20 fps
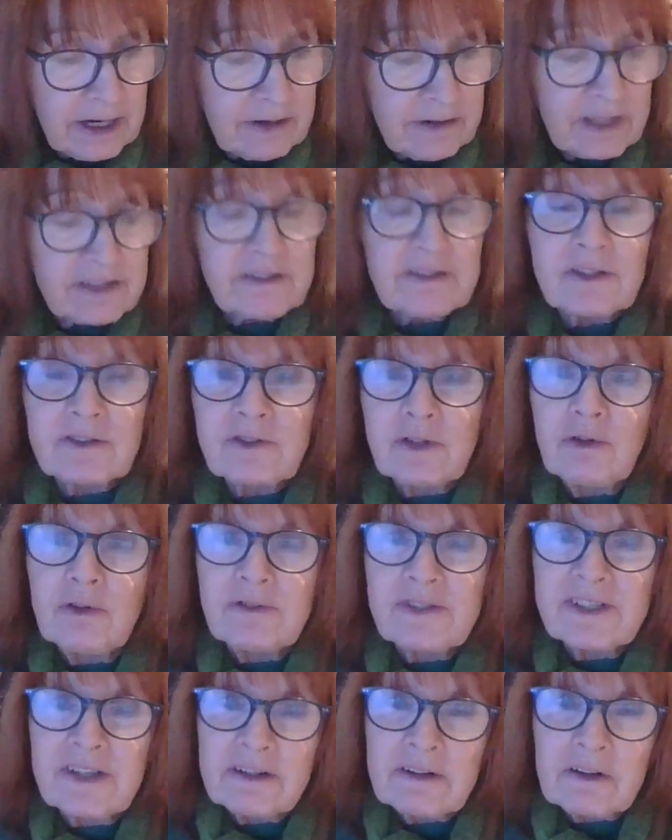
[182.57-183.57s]
This is New
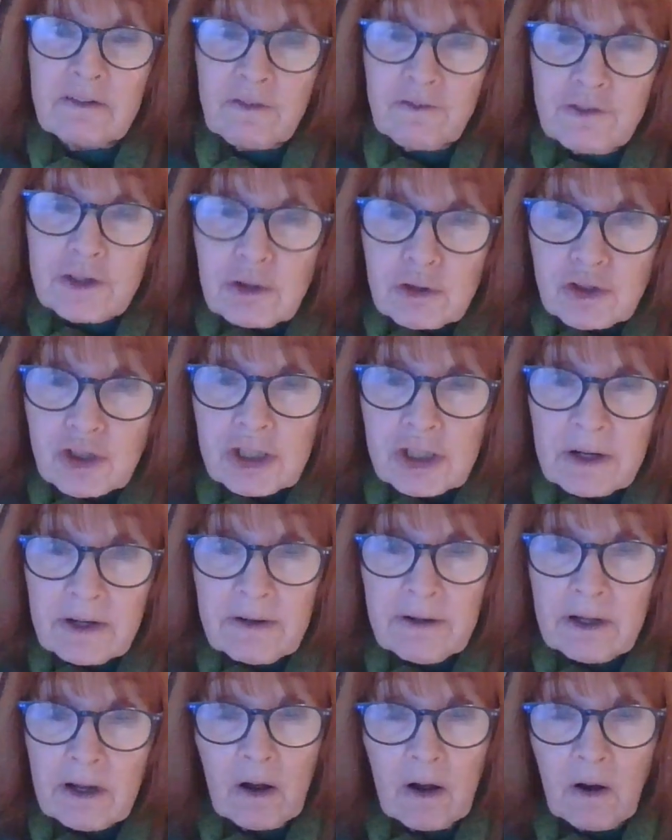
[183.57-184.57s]
Zealand's
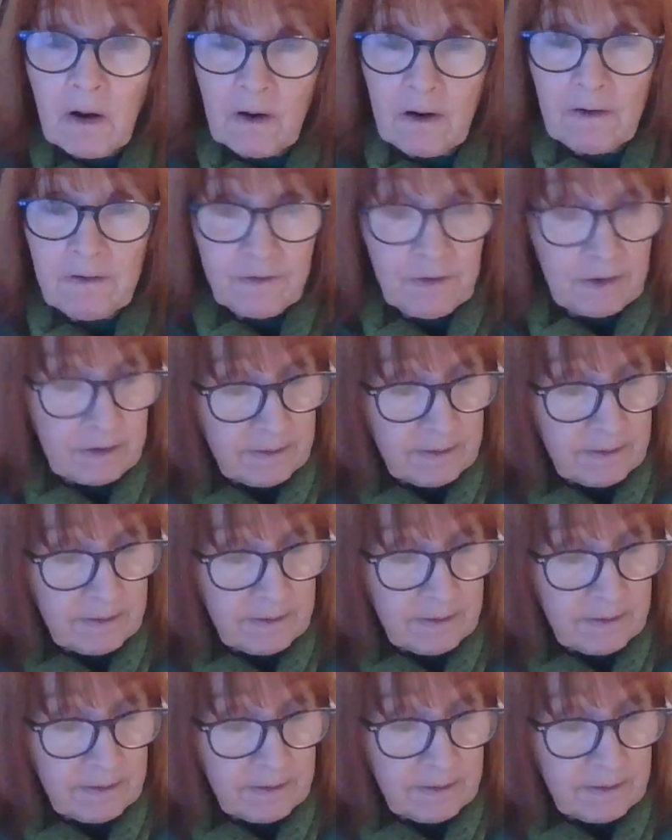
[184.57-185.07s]
future of